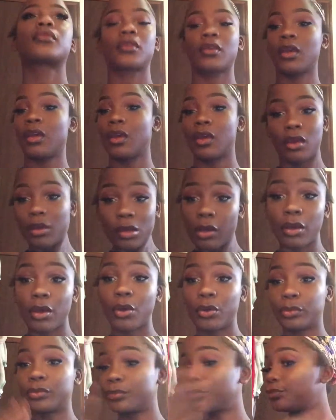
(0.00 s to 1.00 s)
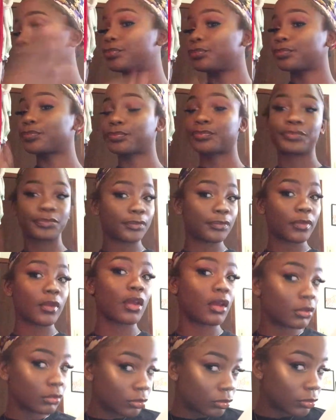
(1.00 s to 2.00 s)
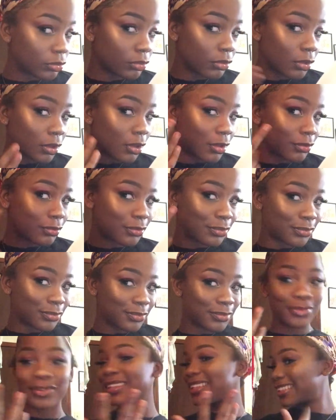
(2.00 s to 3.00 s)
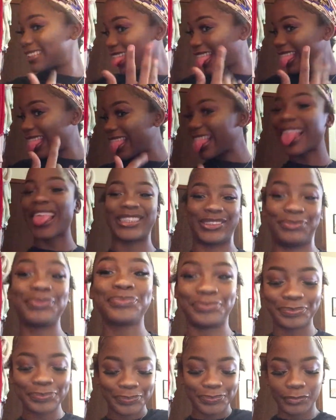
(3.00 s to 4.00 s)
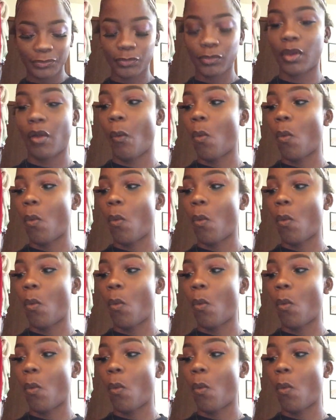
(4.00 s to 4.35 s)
a cupboard. And that's it. Thank you for watching. Have a nice day.